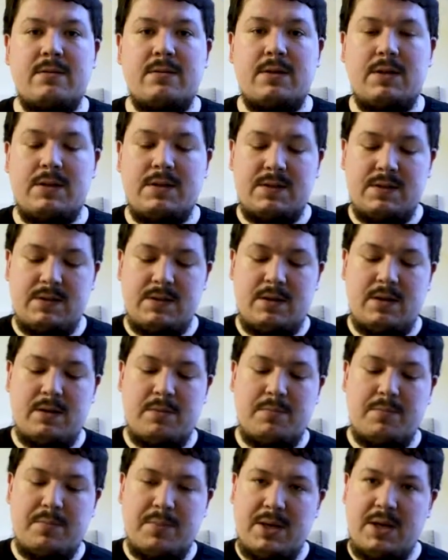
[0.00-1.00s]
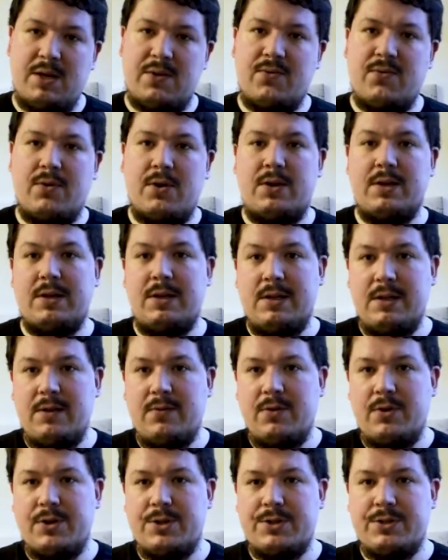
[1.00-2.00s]
It's the big 30
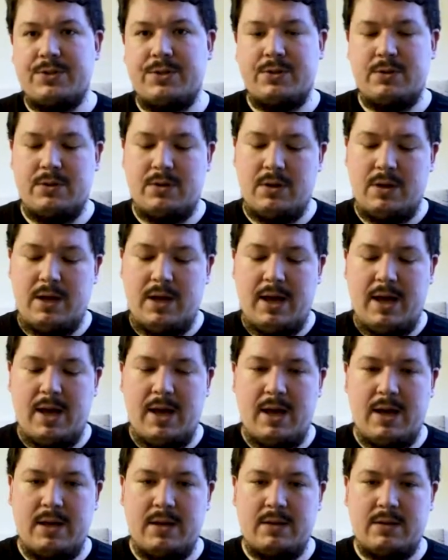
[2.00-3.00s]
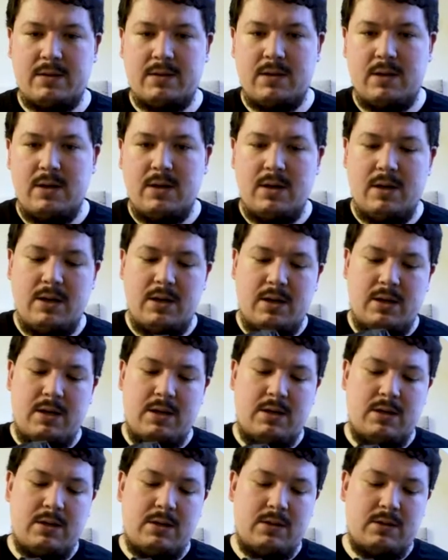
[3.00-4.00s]
liter version, and
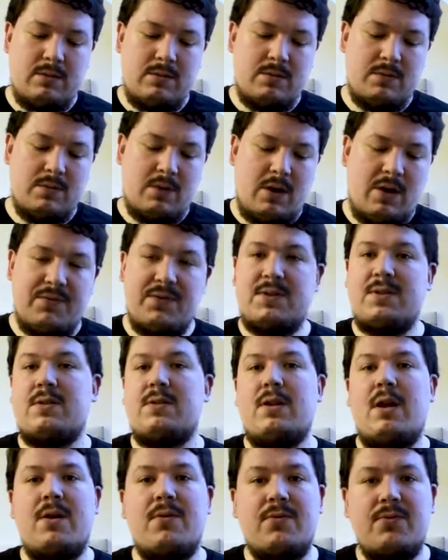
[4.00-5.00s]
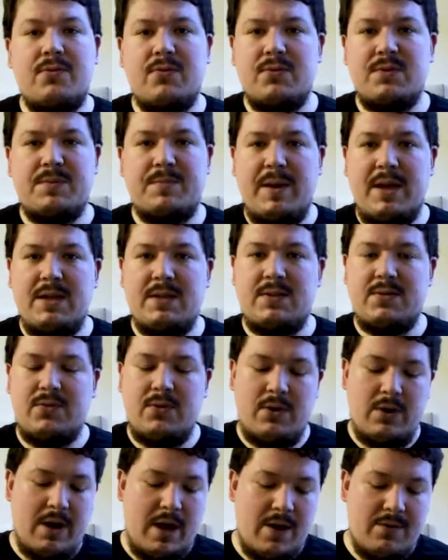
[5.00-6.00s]
it offers enough space
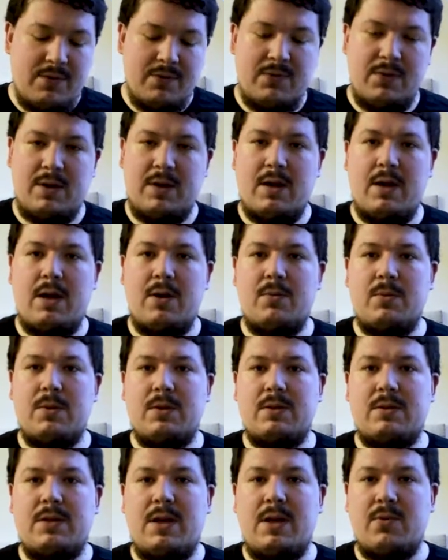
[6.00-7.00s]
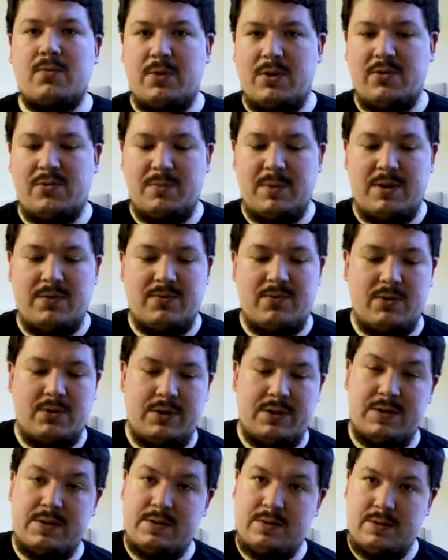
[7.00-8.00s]
for everything I will take with me for
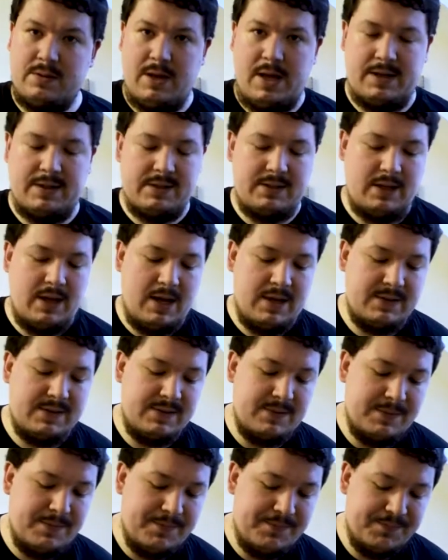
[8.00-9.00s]
this next days.